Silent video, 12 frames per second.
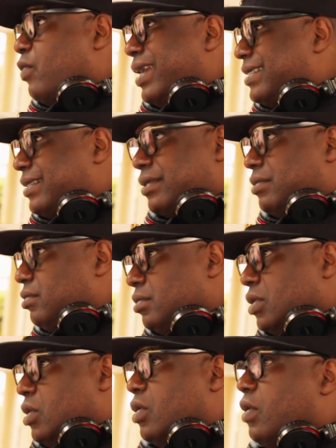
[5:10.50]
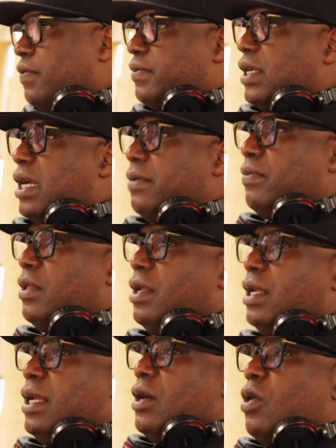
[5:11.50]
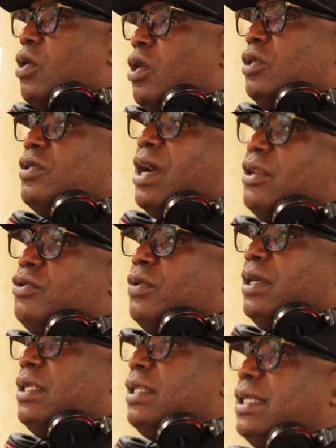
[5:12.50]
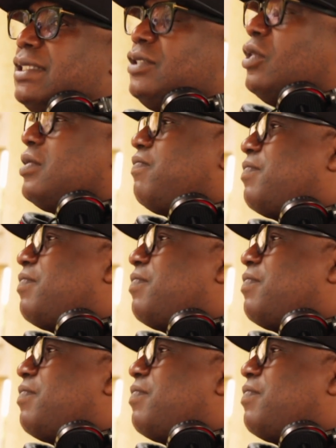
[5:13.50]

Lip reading: waste of time. All you are doing is just